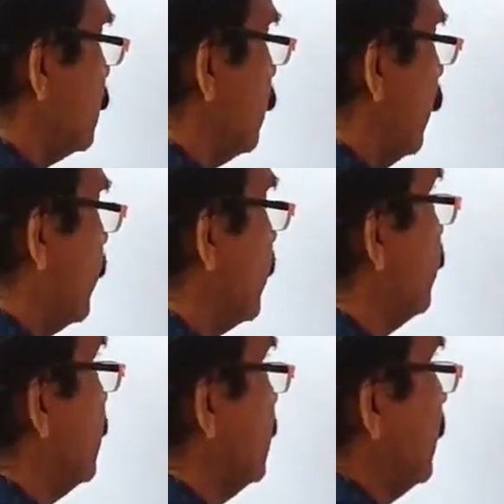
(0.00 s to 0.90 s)

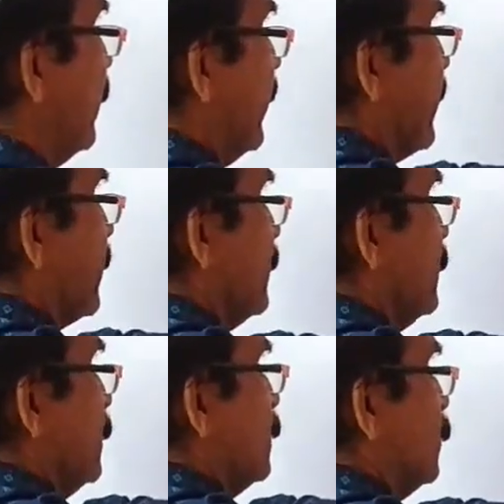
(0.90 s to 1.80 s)
Starting with I.
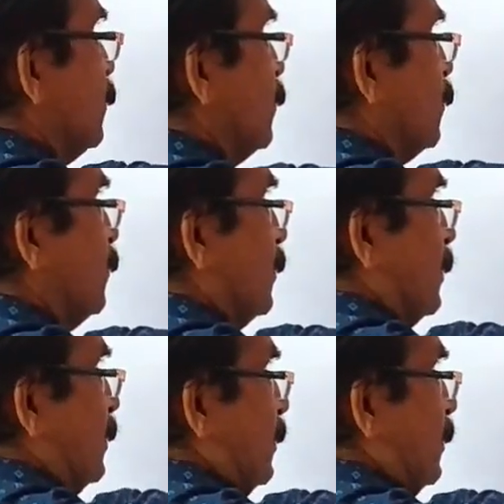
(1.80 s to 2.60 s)
So